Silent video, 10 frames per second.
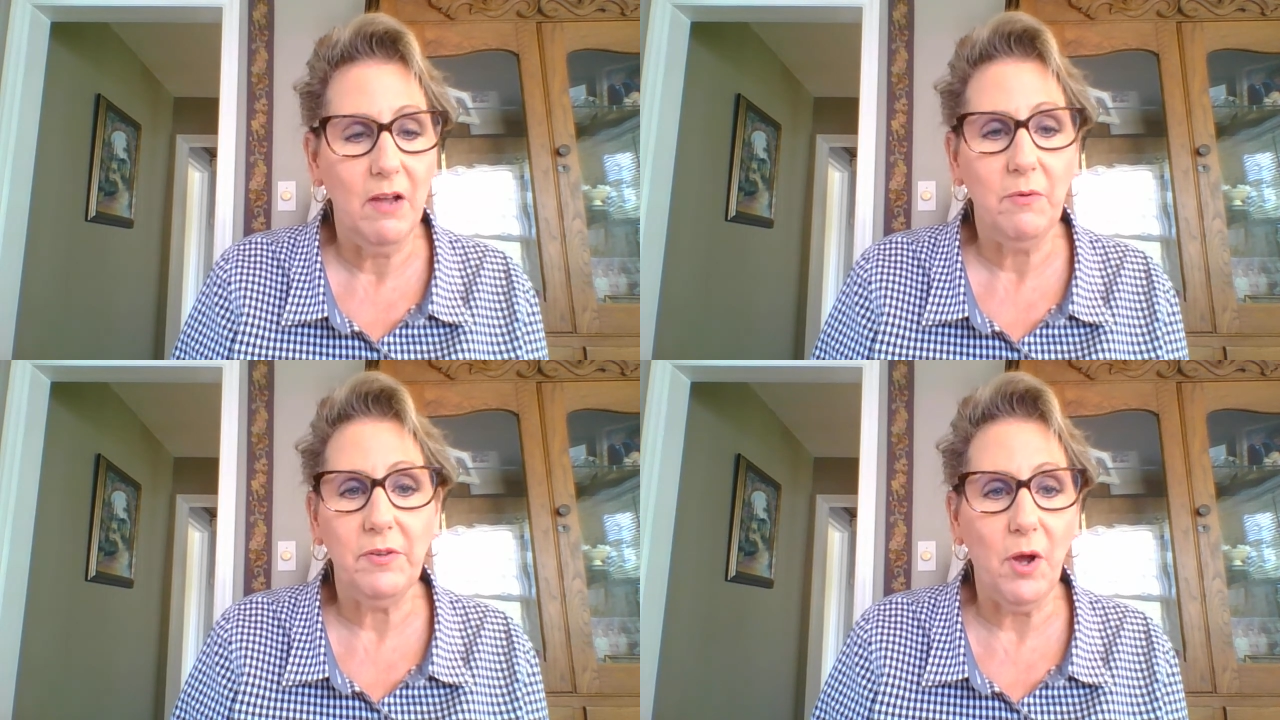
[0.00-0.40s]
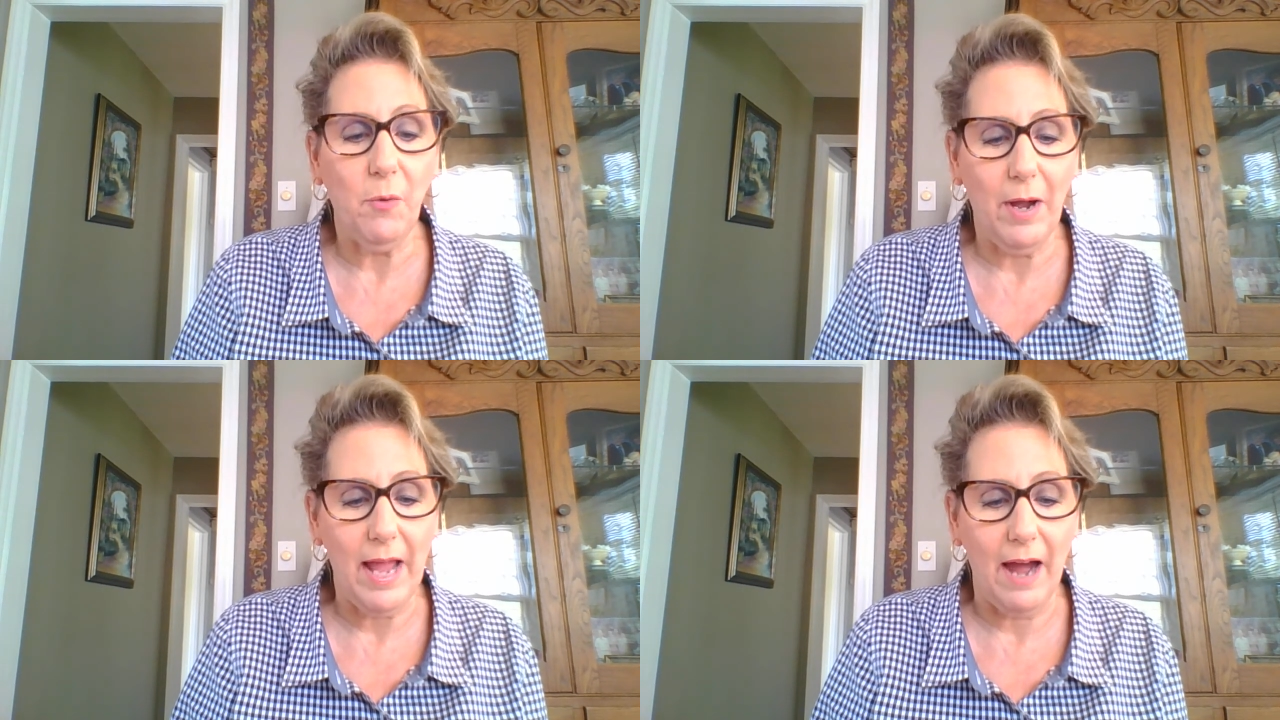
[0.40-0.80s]
with no
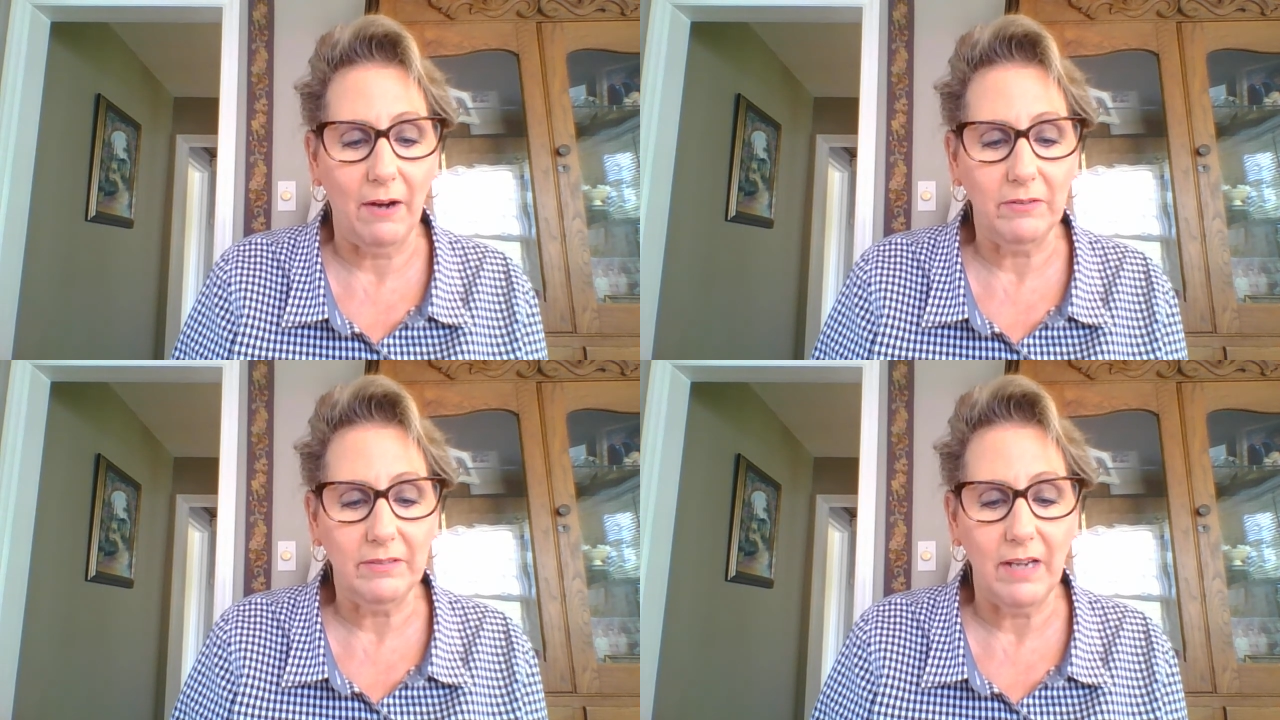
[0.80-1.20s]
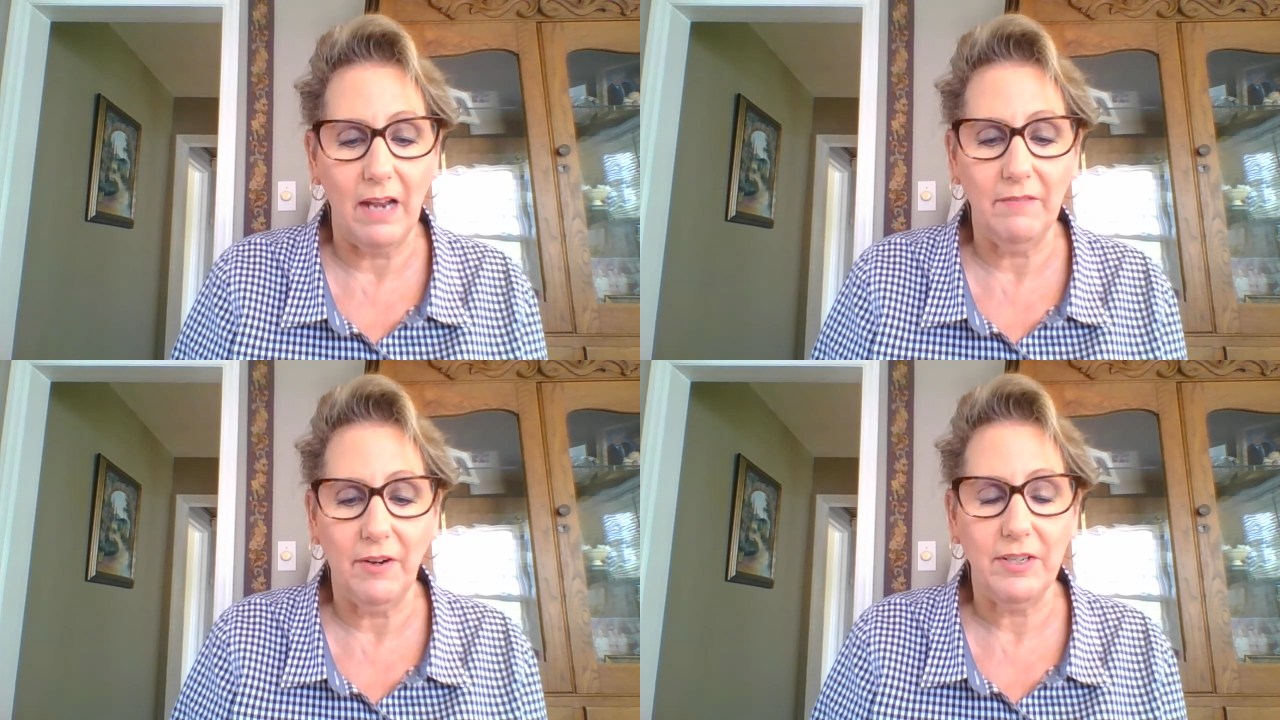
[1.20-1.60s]
way out,
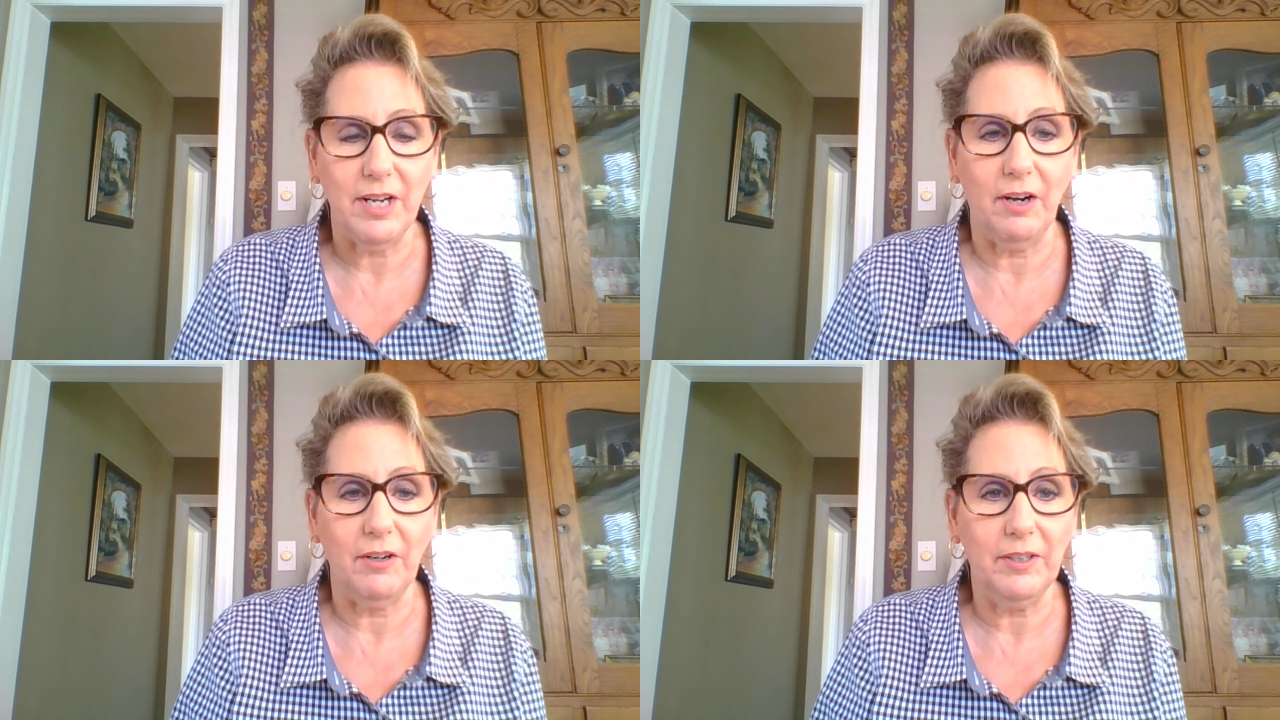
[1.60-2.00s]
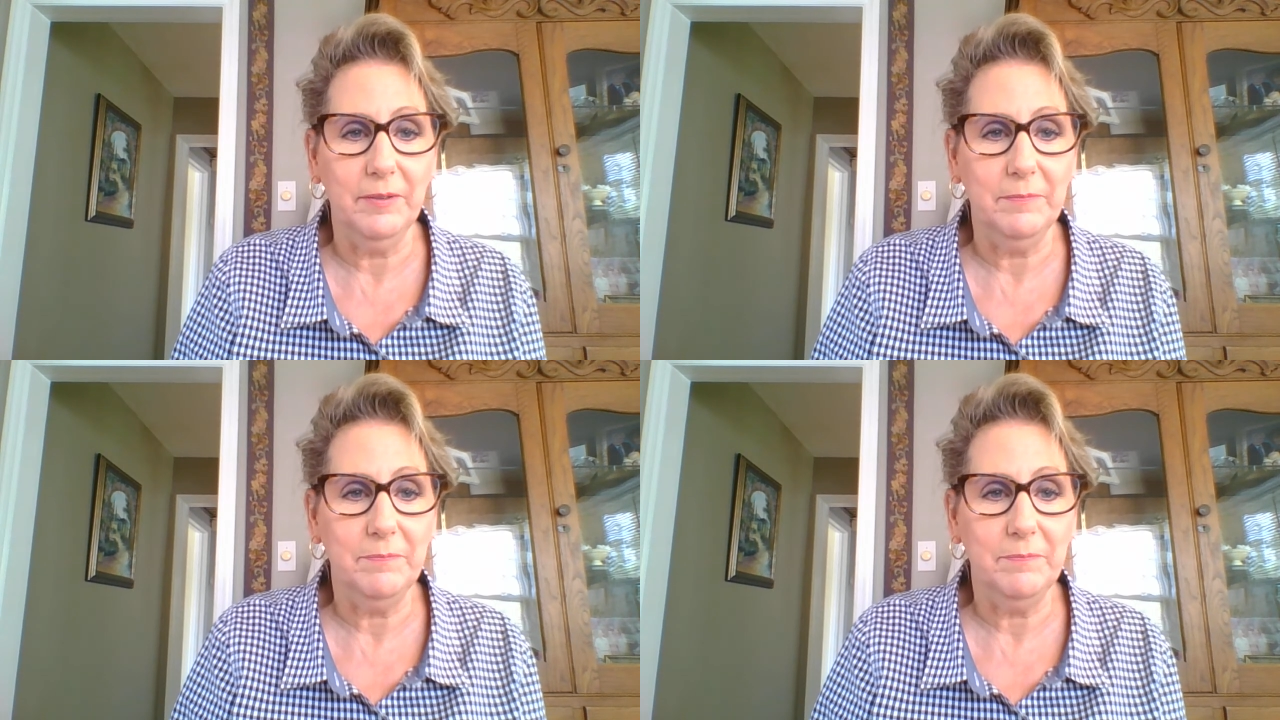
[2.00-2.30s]
and very dark.